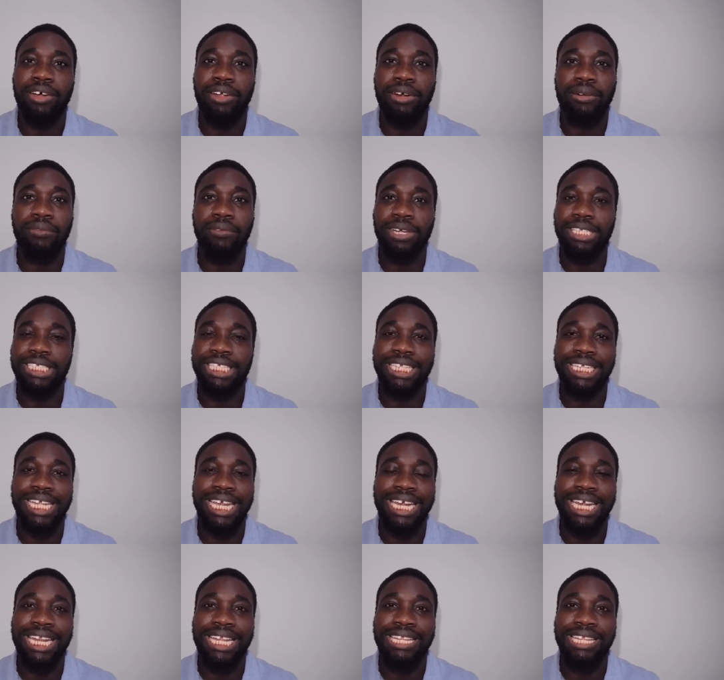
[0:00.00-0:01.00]
on, wasn't
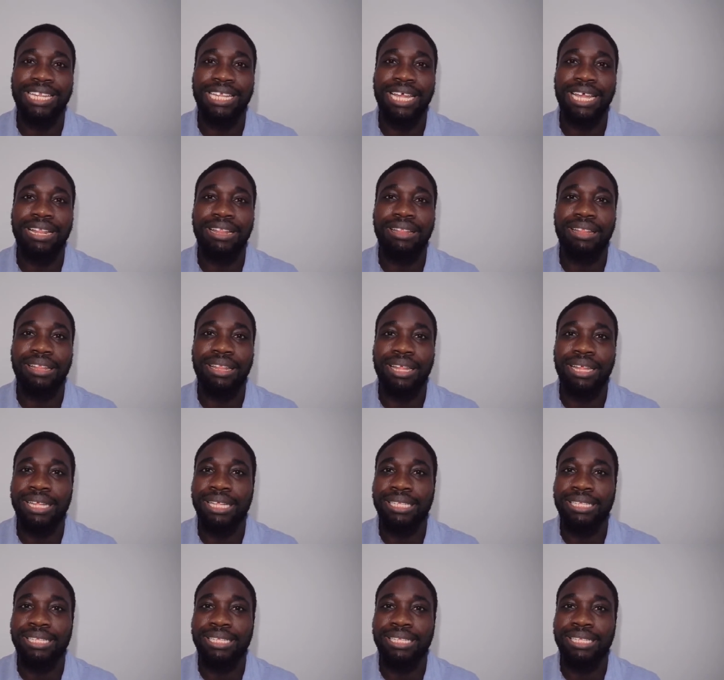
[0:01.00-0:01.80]
getting into the uh,